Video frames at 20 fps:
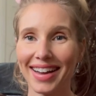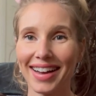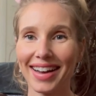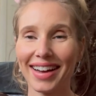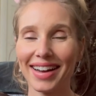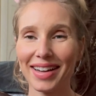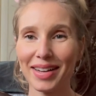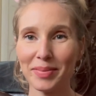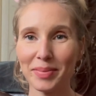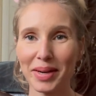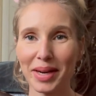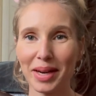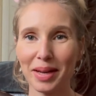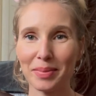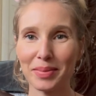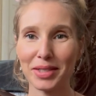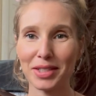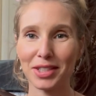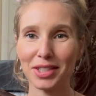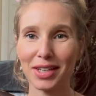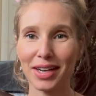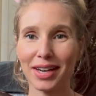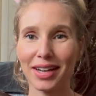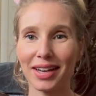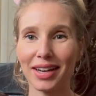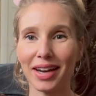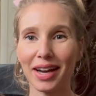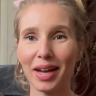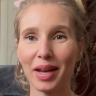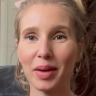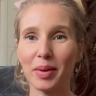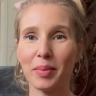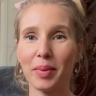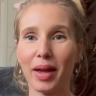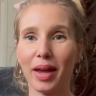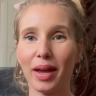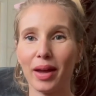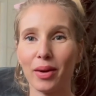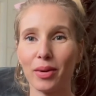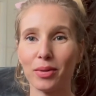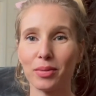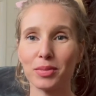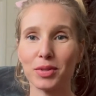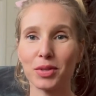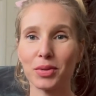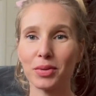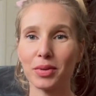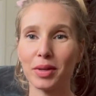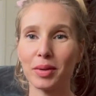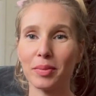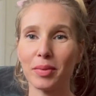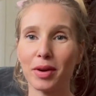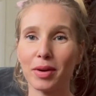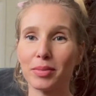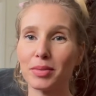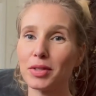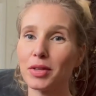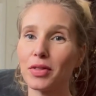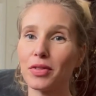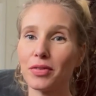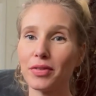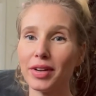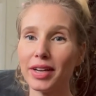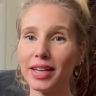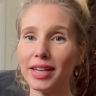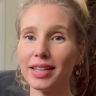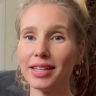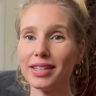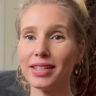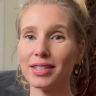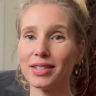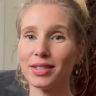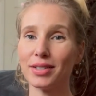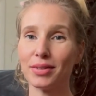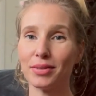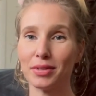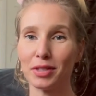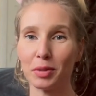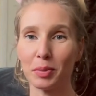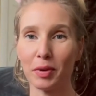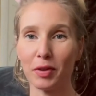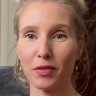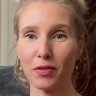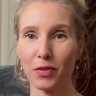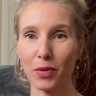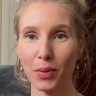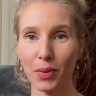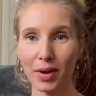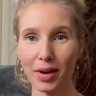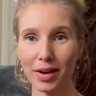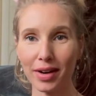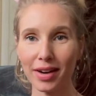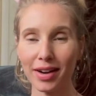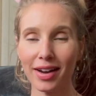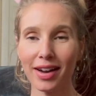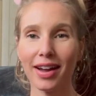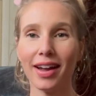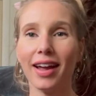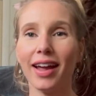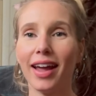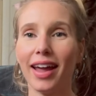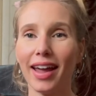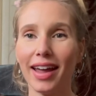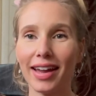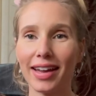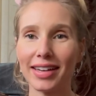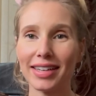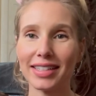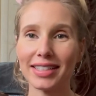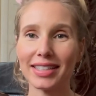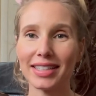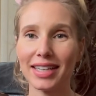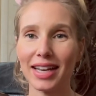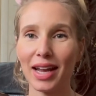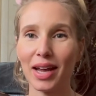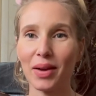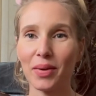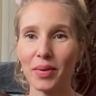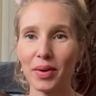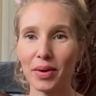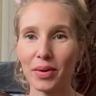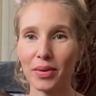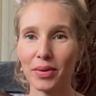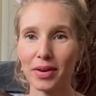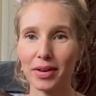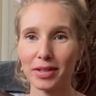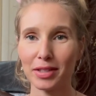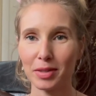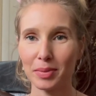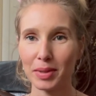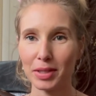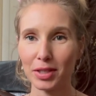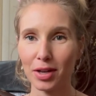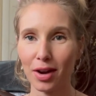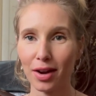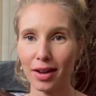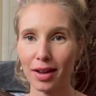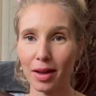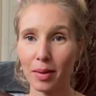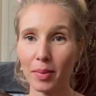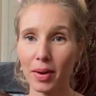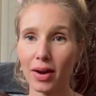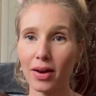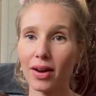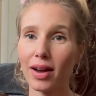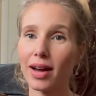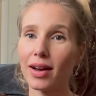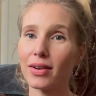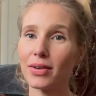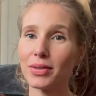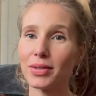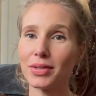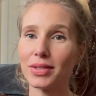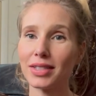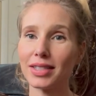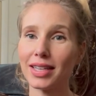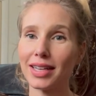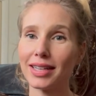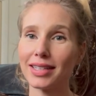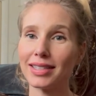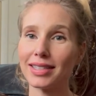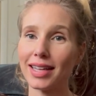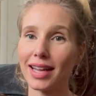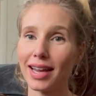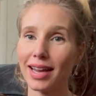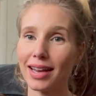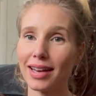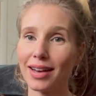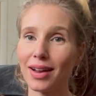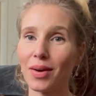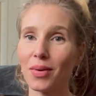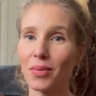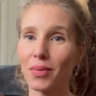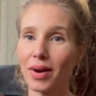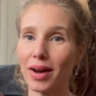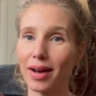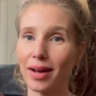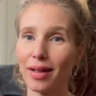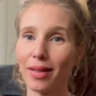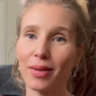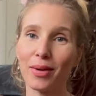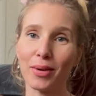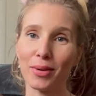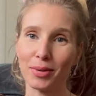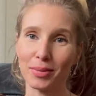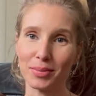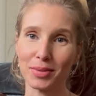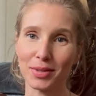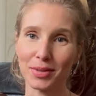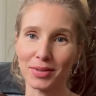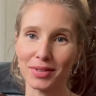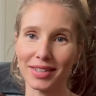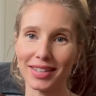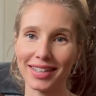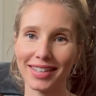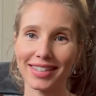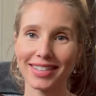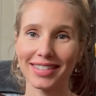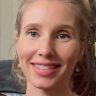Hi, my name is Jenna. I am a homeschooling mom to 3, soon to be 4, and today we are going to be talking about how to stay sane while homeschooling.